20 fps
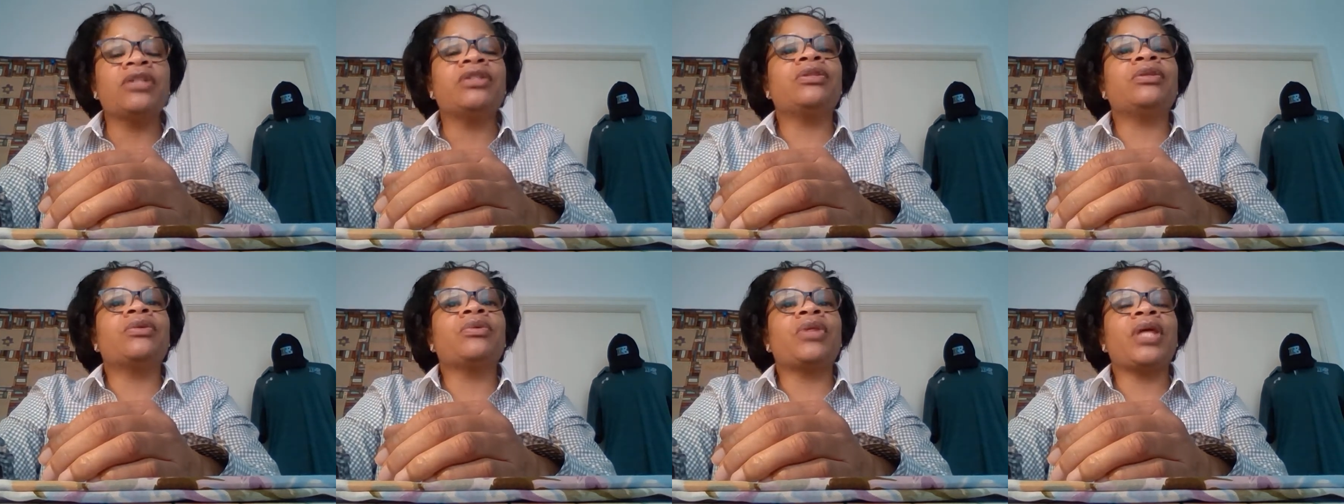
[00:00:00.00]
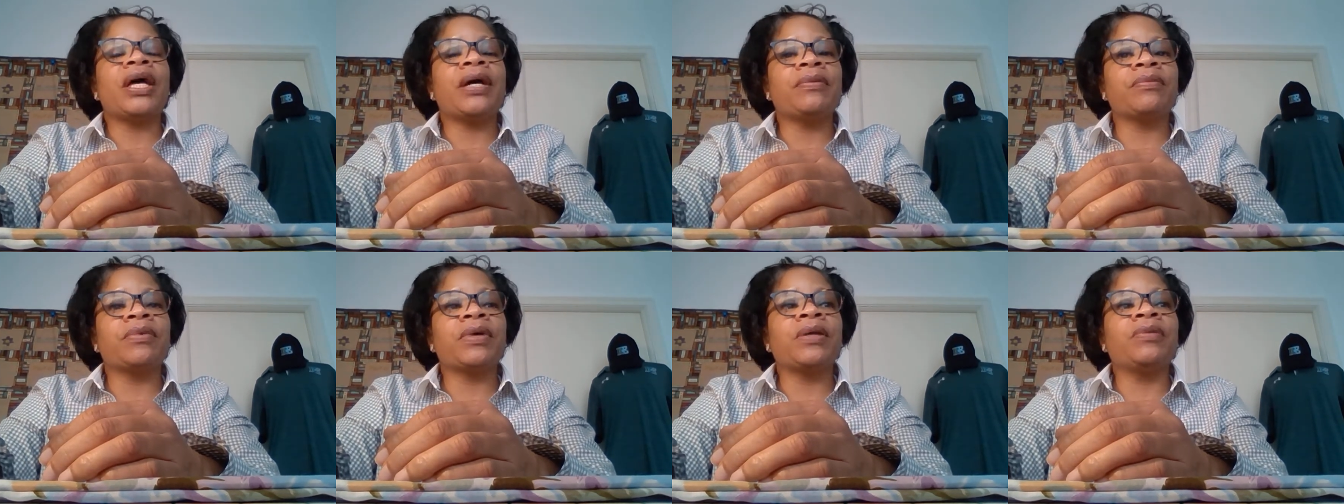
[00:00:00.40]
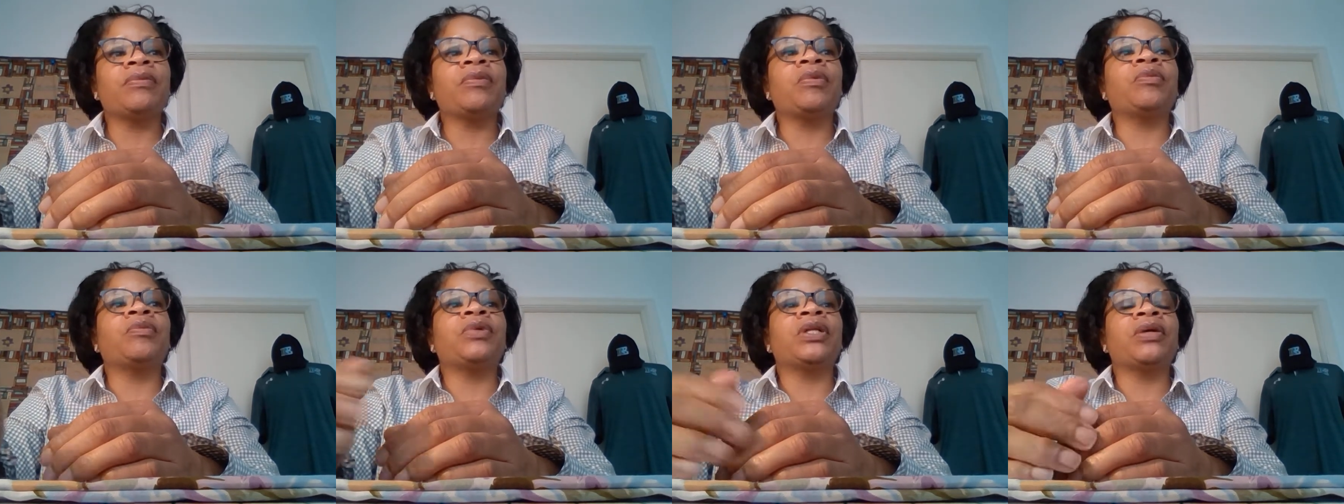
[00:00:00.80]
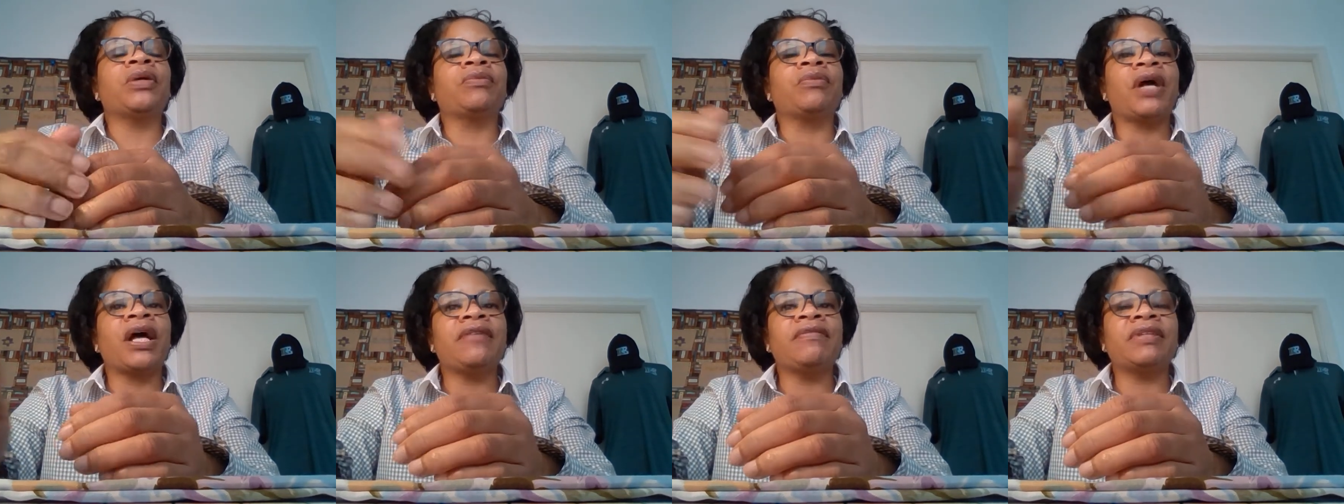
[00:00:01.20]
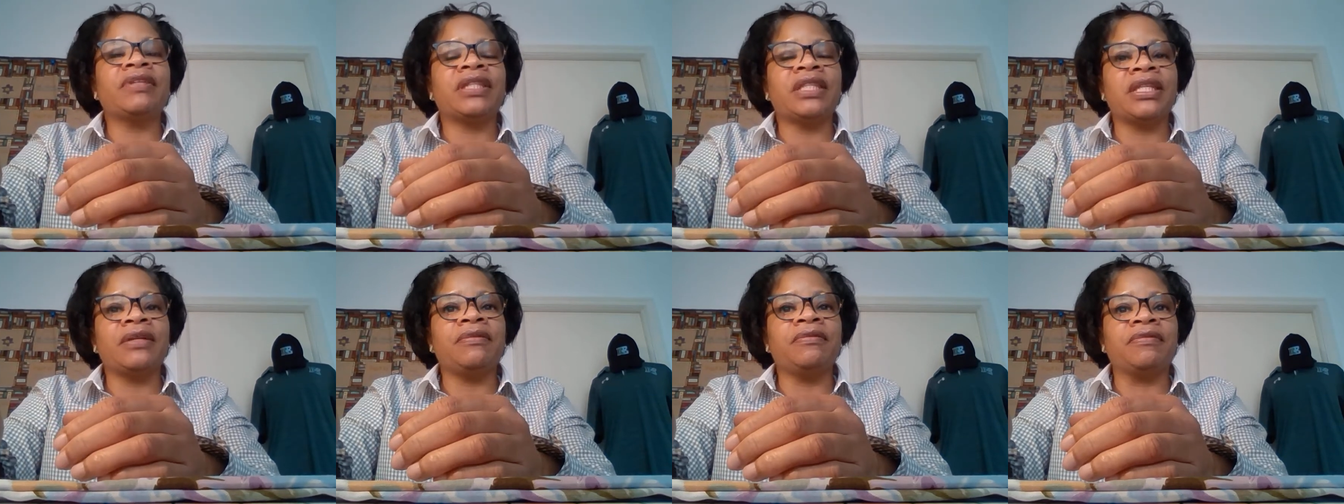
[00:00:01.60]
So that way when we arrive
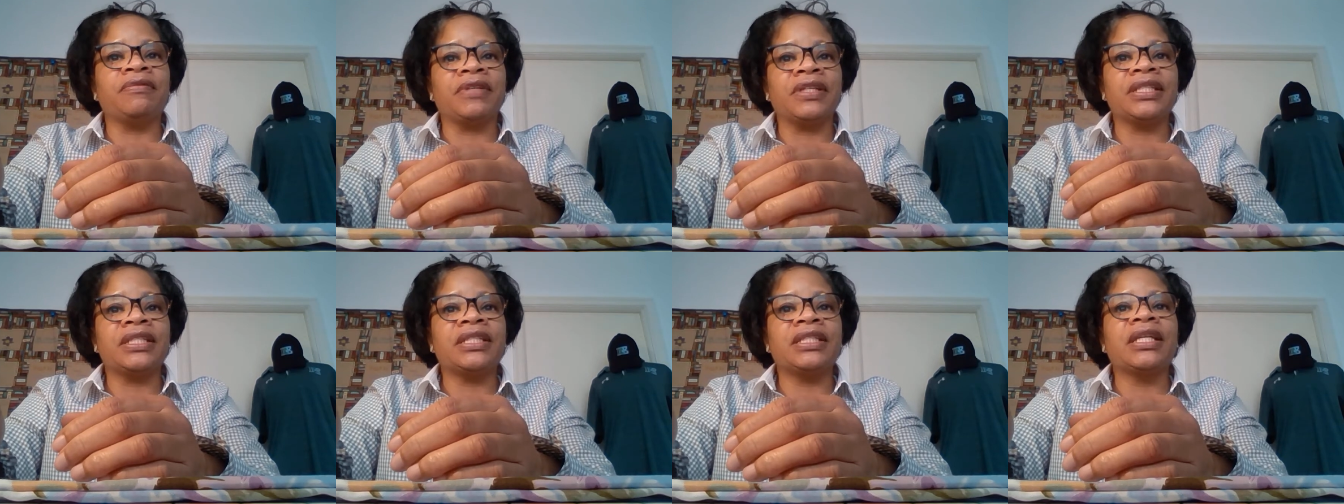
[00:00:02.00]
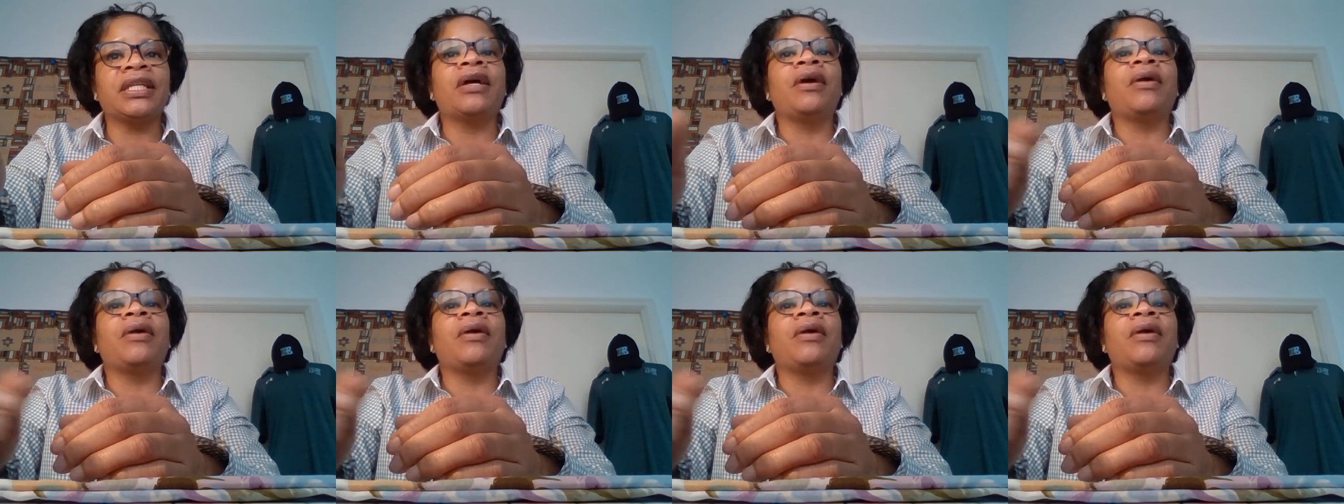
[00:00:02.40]
at the event